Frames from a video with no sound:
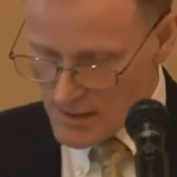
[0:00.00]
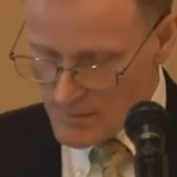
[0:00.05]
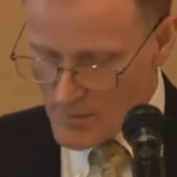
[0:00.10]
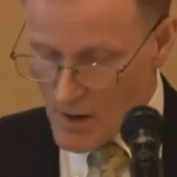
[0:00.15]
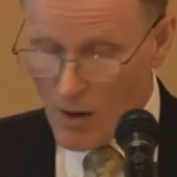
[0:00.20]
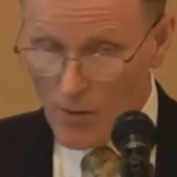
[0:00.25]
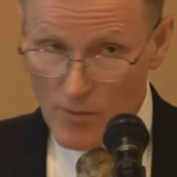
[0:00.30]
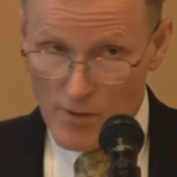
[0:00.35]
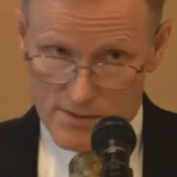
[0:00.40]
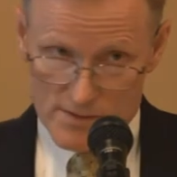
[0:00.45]

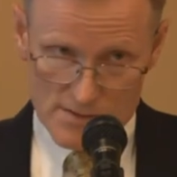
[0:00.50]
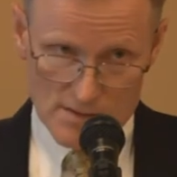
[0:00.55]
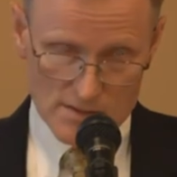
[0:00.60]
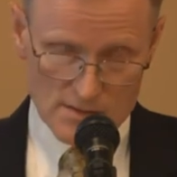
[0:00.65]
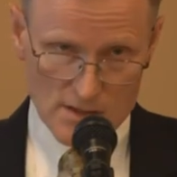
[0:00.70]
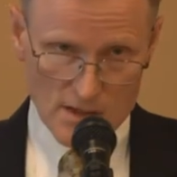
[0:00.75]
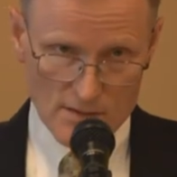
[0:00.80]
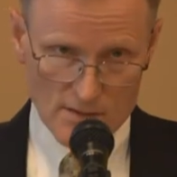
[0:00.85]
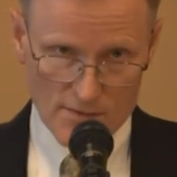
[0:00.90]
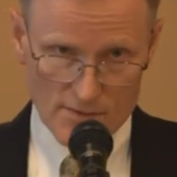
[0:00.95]
Oh, that's
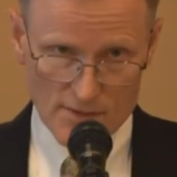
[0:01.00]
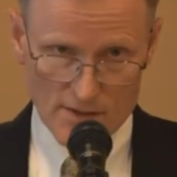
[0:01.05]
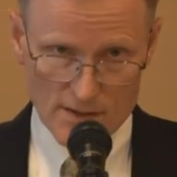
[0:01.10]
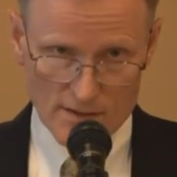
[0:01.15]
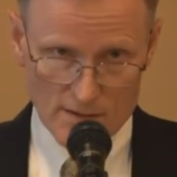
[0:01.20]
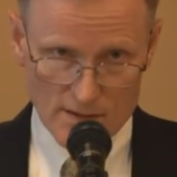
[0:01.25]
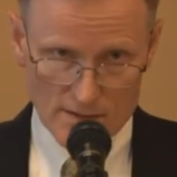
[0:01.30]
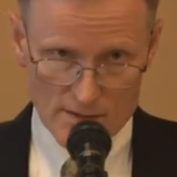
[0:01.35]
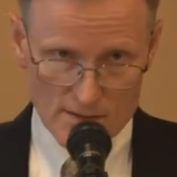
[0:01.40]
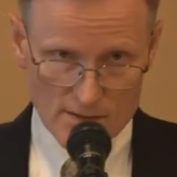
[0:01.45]
another
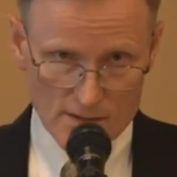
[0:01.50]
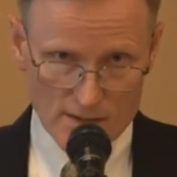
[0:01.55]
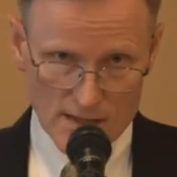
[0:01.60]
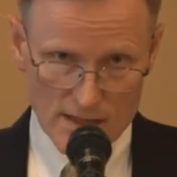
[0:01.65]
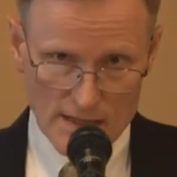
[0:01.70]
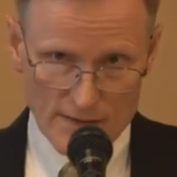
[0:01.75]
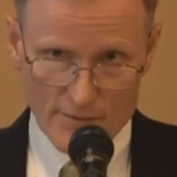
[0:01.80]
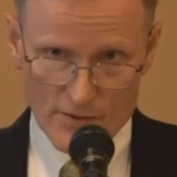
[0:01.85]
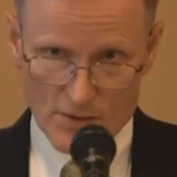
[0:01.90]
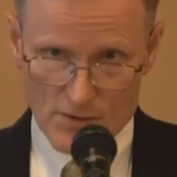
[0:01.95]
thing, that
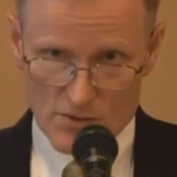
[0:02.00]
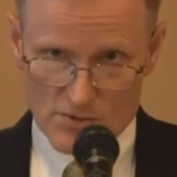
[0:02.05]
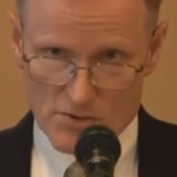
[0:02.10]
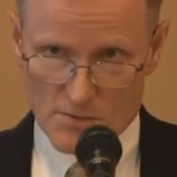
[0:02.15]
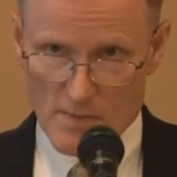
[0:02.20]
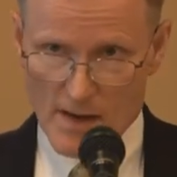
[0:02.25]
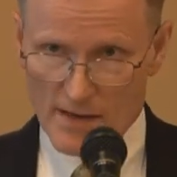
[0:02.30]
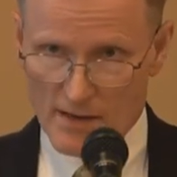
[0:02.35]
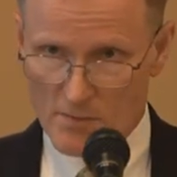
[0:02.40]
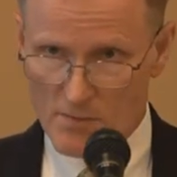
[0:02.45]
even
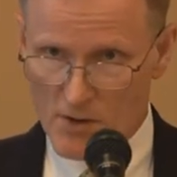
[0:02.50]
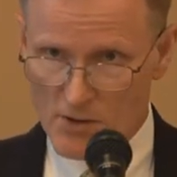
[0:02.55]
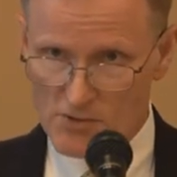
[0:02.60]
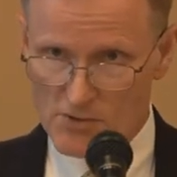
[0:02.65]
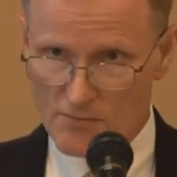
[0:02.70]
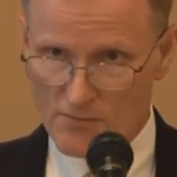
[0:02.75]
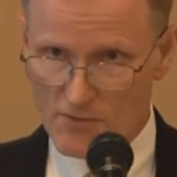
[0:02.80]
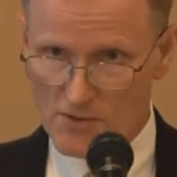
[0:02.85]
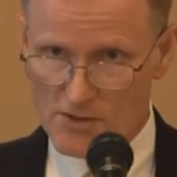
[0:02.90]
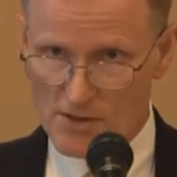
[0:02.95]
to make a
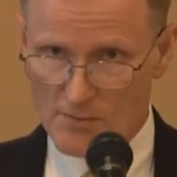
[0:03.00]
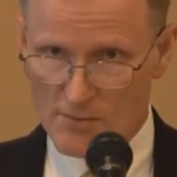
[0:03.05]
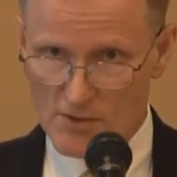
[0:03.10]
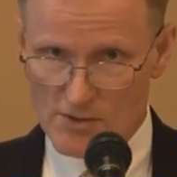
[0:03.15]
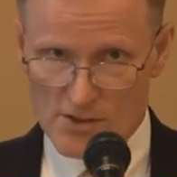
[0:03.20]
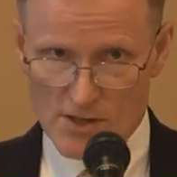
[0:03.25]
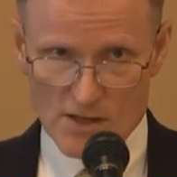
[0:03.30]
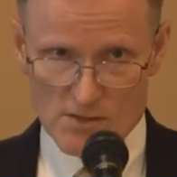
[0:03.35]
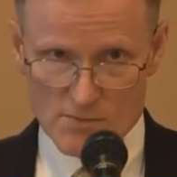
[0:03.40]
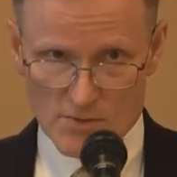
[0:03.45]
motion for summary
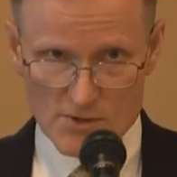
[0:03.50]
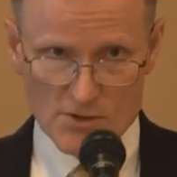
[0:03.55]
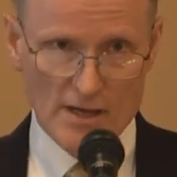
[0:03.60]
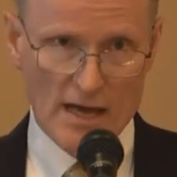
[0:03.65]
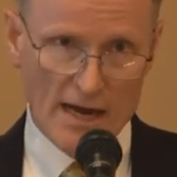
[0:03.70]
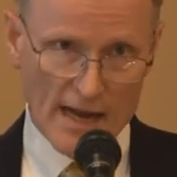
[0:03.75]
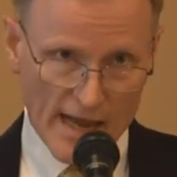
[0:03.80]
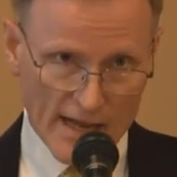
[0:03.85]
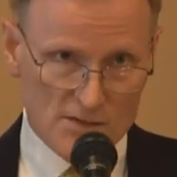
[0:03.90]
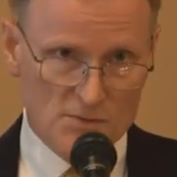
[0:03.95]
judgment, you
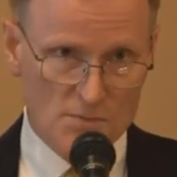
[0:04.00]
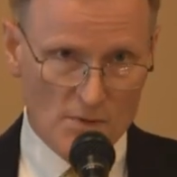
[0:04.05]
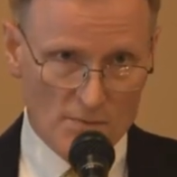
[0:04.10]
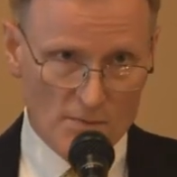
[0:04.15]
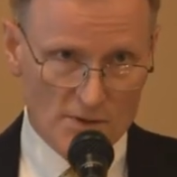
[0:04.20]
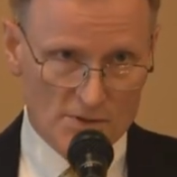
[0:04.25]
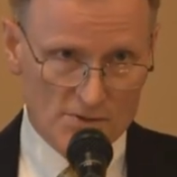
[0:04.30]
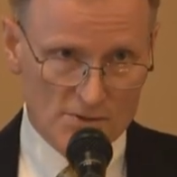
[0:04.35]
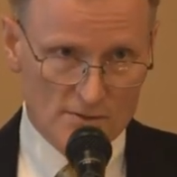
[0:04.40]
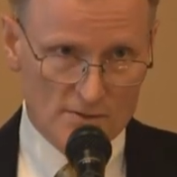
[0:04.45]
got to ask
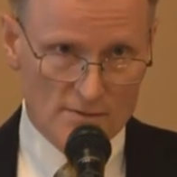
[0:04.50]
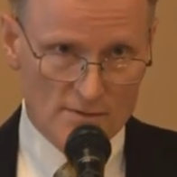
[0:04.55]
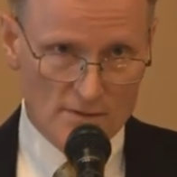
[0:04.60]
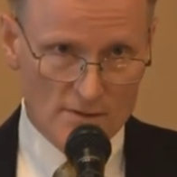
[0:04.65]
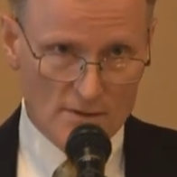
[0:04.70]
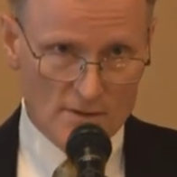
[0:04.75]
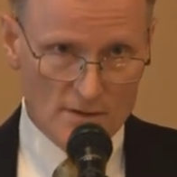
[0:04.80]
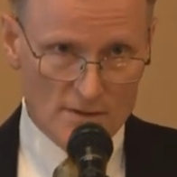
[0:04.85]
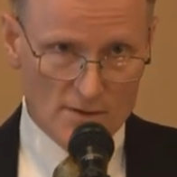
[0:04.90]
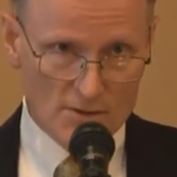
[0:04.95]
permission.
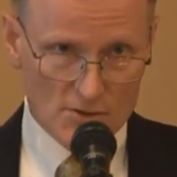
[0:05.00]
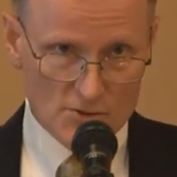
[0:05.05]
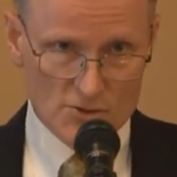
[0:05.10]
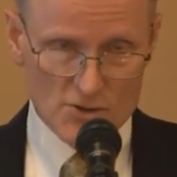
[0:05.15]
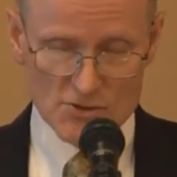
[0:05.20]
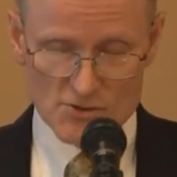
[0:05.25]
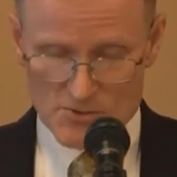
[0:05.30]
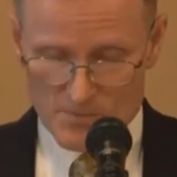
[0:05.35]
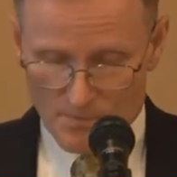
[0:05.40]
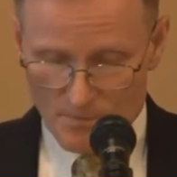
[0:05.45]

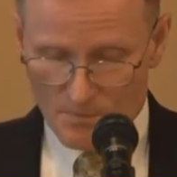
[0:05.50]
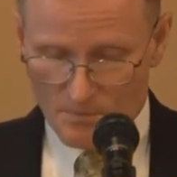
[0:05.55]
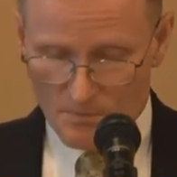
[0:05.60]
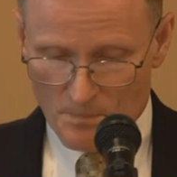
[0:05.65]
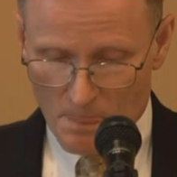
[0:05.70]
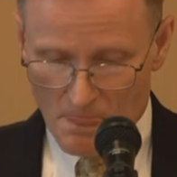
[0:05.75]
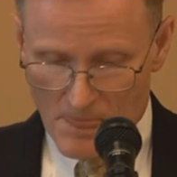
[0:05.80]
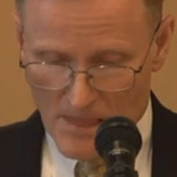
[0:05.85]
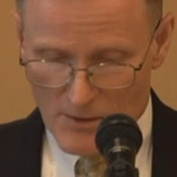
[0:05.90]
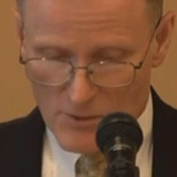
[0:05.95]

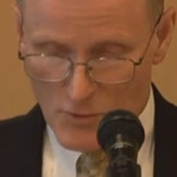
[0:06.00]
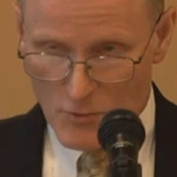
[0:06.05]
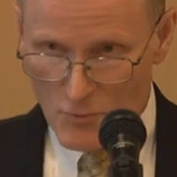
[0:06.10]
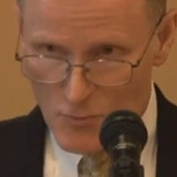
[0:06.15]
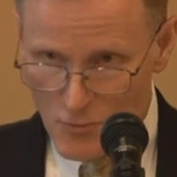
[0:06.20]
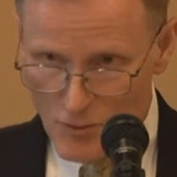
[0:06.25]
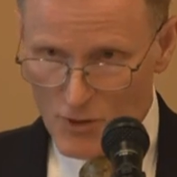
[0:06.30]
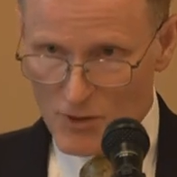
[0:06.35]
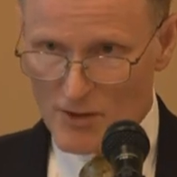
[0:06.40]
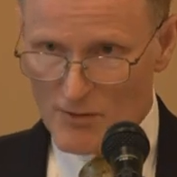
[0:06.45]
You're
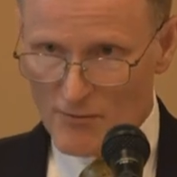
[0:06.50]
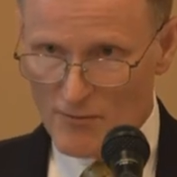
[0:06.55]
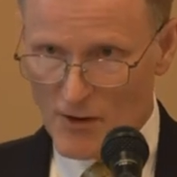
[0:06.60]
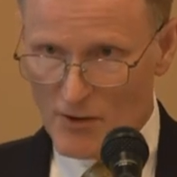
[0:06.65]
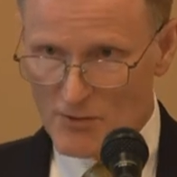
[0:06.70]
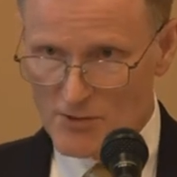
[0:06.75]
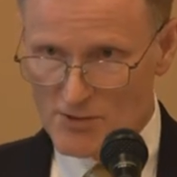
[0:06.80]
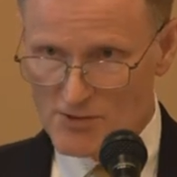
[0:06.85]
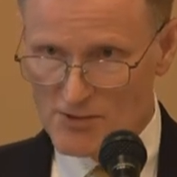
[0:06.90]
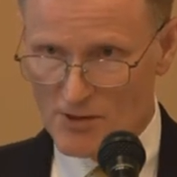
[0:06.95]
really
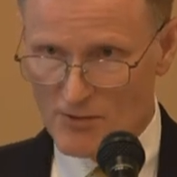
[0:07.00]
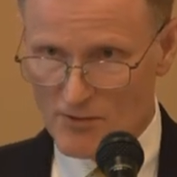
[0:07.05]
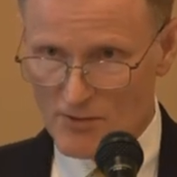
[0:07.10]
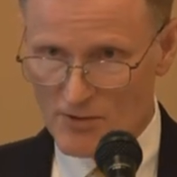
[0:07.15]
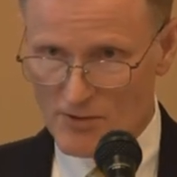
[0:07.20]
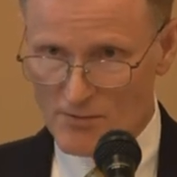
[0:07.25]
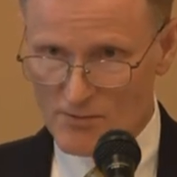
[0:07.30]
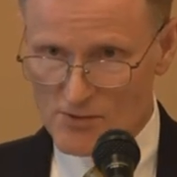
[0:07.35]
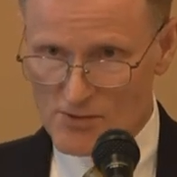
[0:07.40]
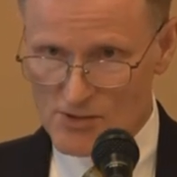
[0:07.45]
focused on
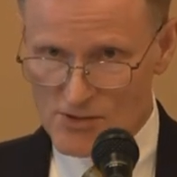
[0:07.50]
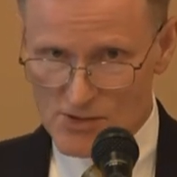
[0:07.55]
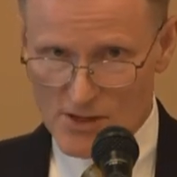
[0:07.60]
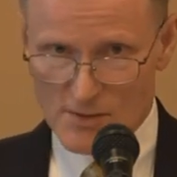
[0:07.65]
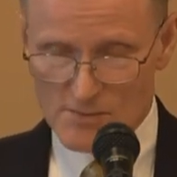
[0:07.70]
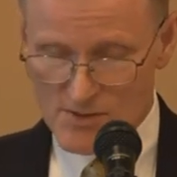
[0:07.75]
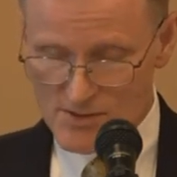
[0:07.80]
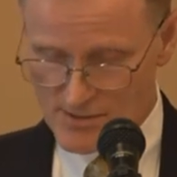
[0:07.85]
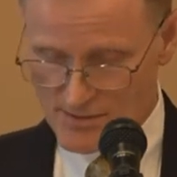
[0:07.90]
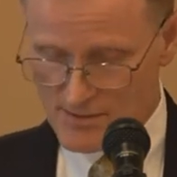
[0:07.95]
the
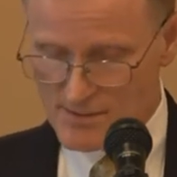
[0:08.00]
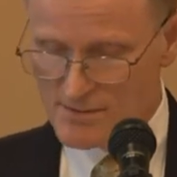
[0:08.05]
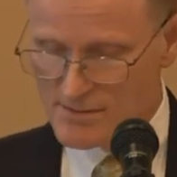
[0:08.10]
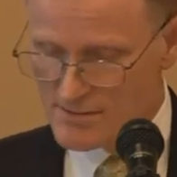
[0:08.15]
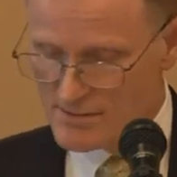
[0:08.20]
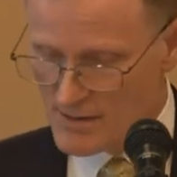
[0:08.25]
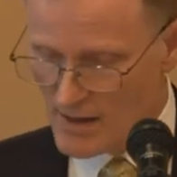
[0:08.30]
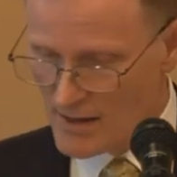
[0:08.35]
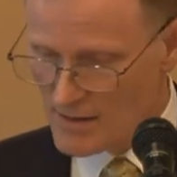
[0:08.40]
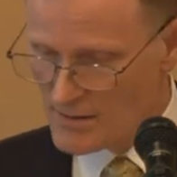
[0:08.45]
substance,
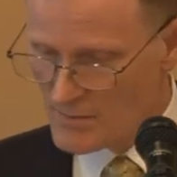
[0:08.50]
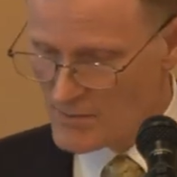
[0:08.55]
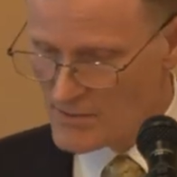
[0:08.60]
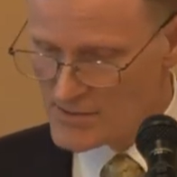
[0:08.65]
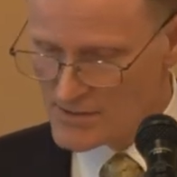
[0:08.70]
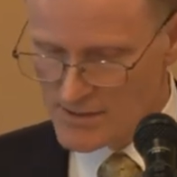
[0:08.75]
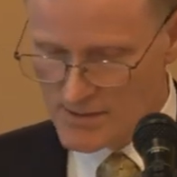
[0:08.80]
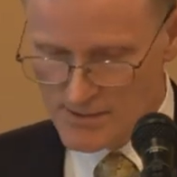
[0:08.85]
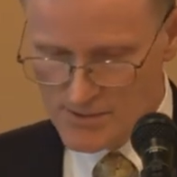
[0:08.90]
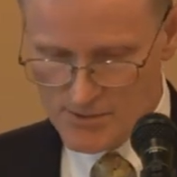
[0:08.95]
not the
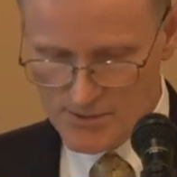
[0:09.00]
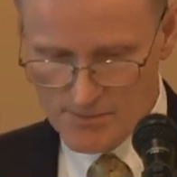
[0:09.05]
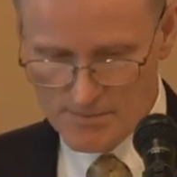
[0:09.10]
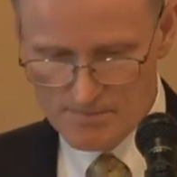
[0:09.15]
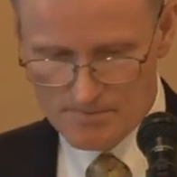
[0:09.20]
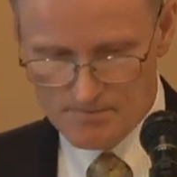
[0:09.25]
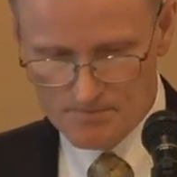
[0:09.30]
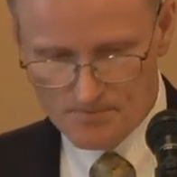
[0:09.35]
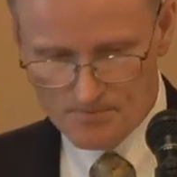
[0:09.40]
procedure.